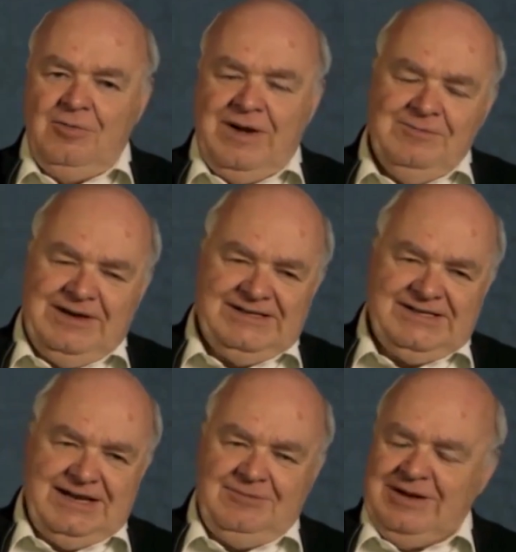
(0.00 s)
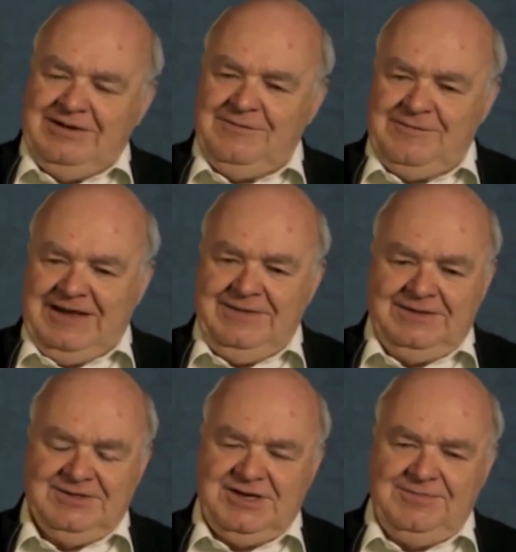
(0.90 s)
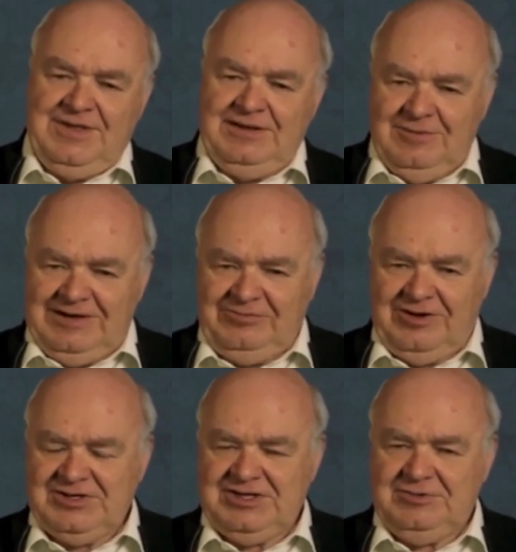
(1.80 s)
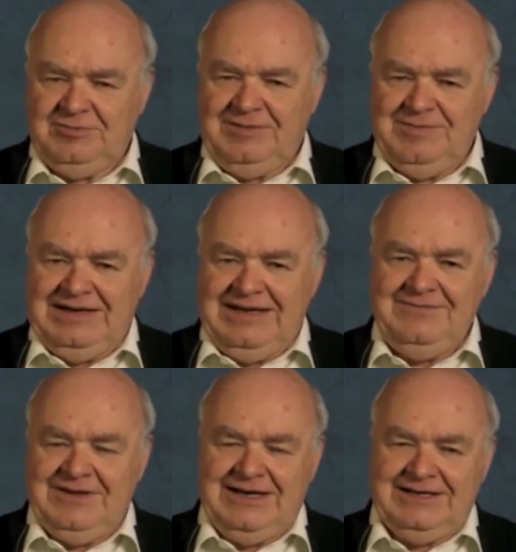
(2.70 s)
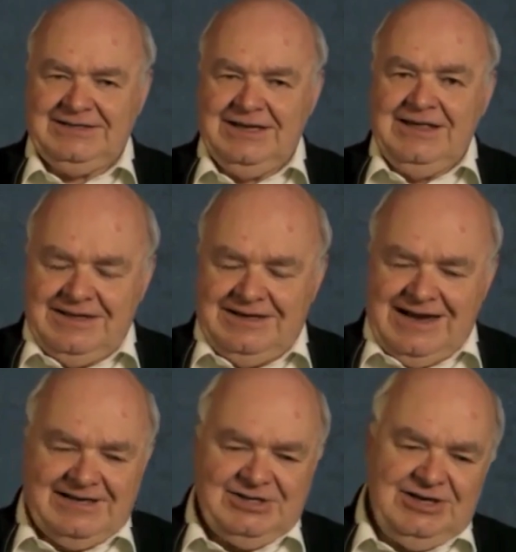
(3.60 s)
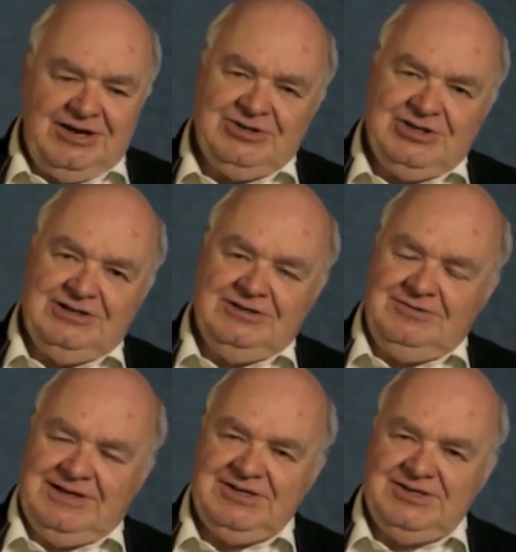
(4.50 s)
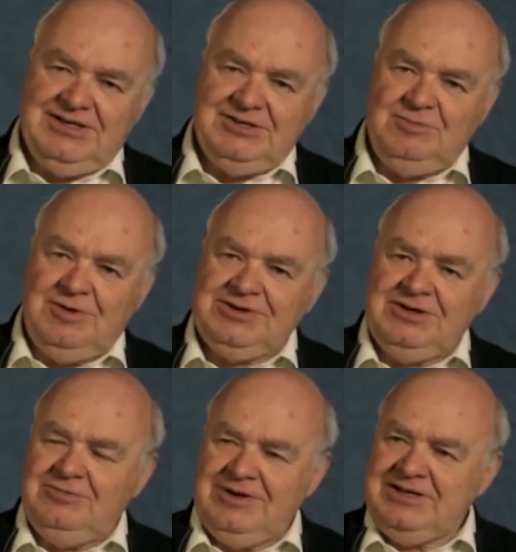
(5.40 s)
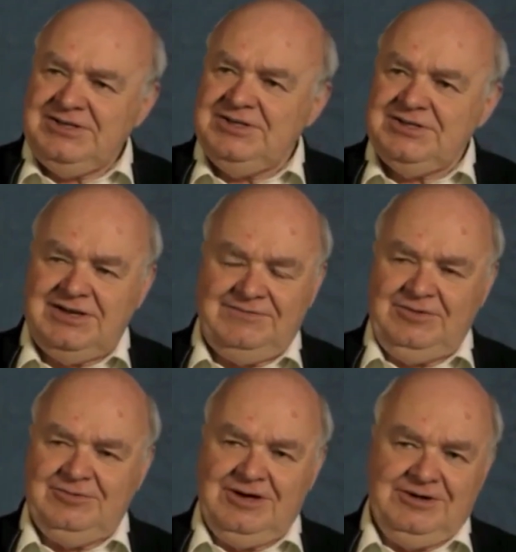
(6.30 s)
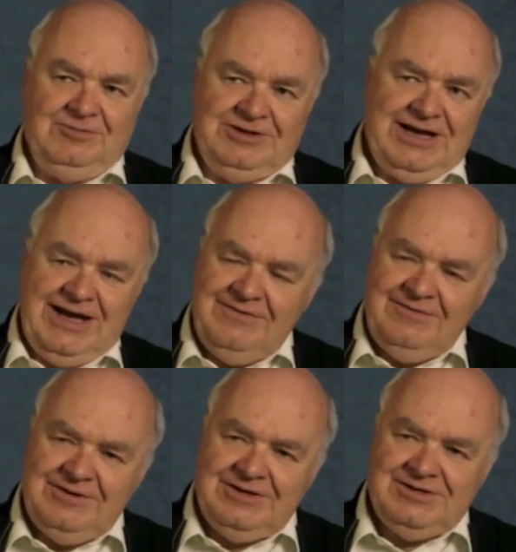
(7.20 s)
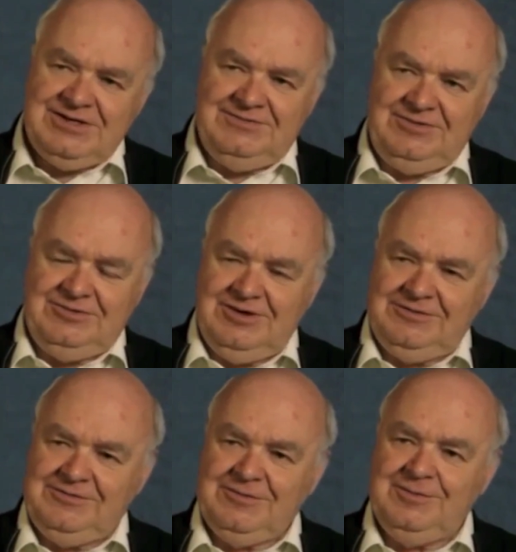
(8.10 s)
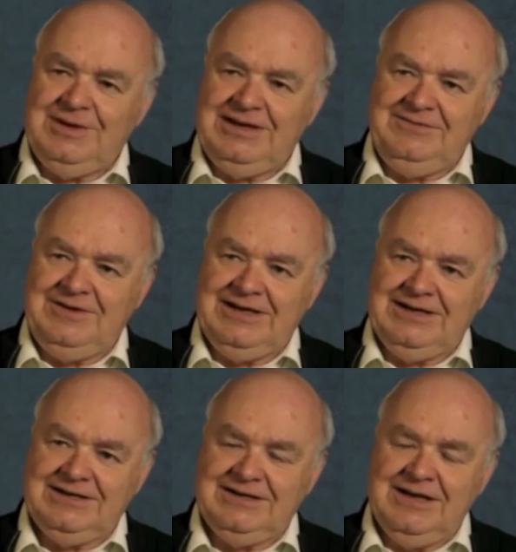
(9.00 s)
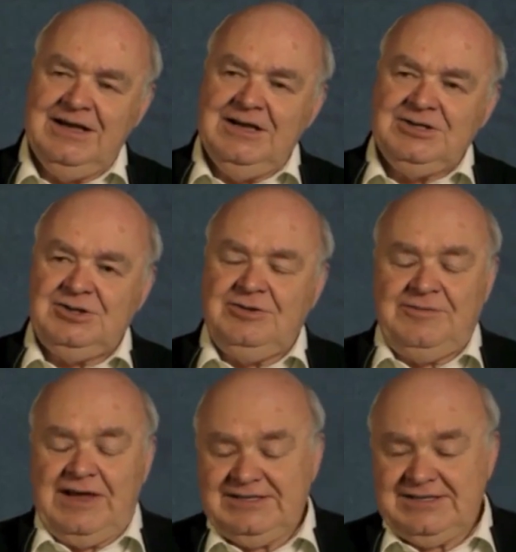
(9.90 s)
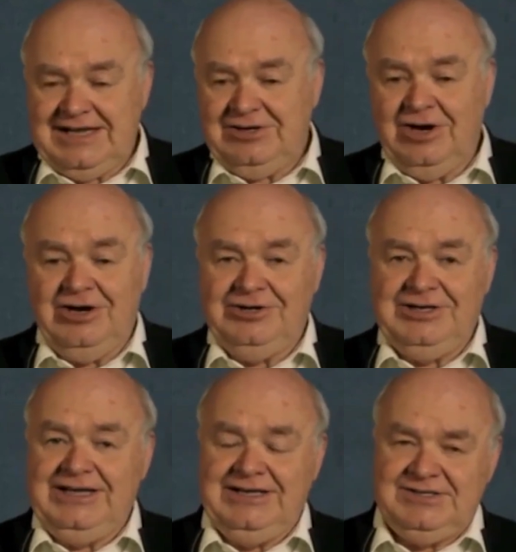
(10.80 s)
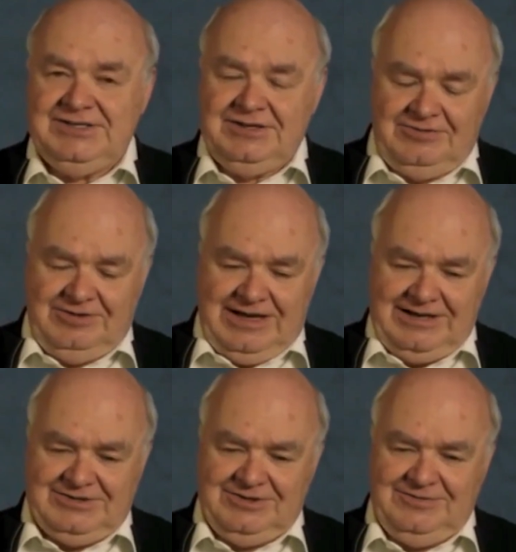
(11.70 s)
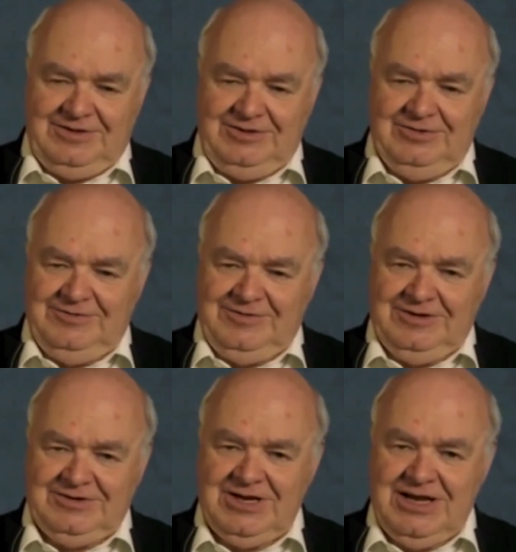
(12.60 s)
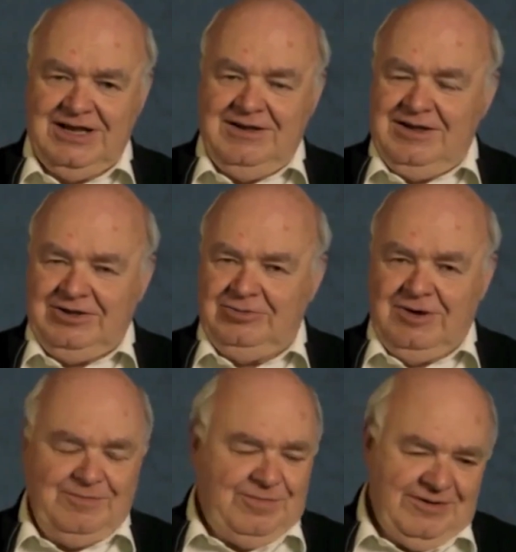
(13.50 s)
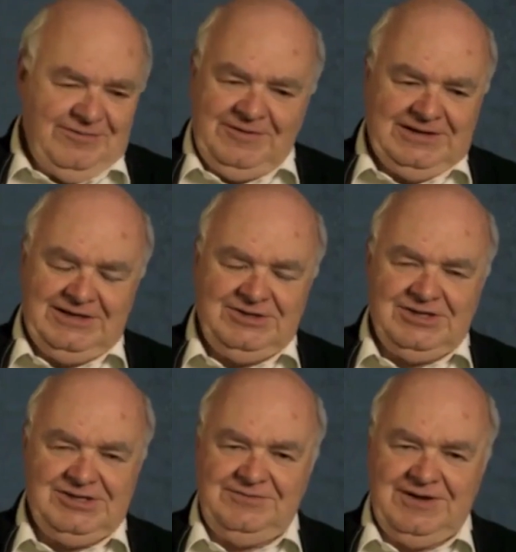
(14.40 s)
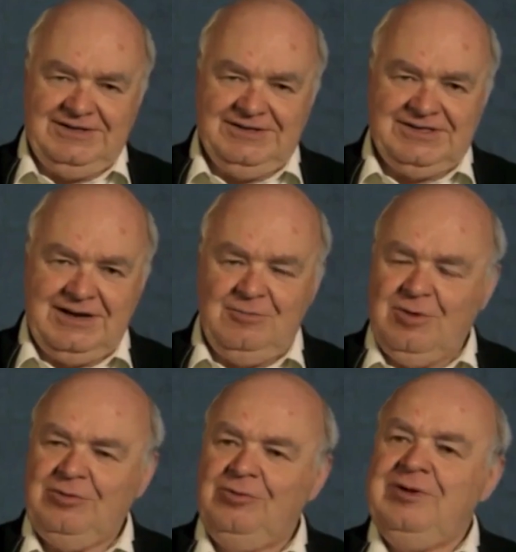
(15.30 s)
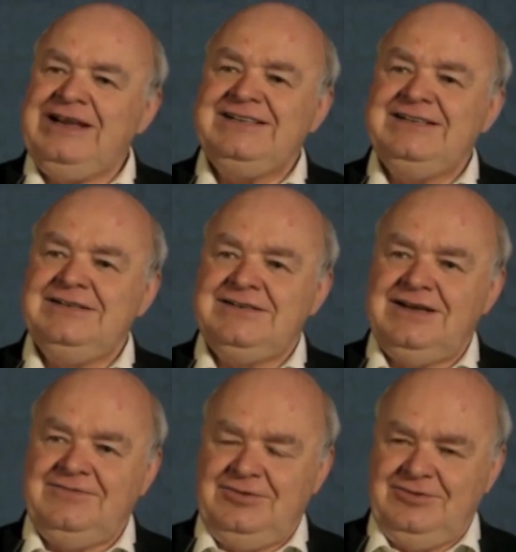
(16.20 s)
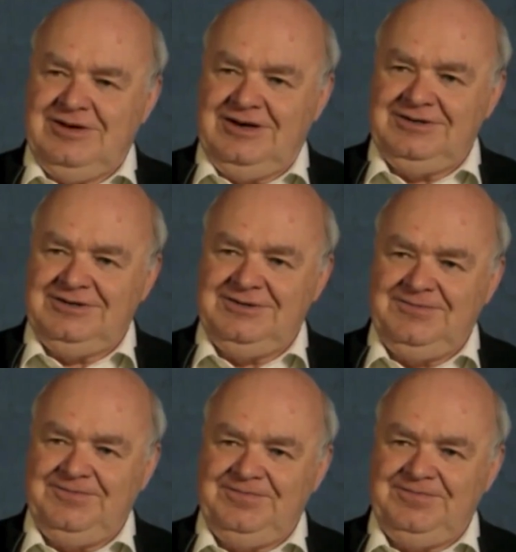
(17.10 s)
When we say we have faith in something, we trust it, we believe in it, the next logical question is, what reasons have you got? What evidence have you got for believing it? So if I say God is the creator of the universe, you are perfectly justified in saying, what reasons have you got?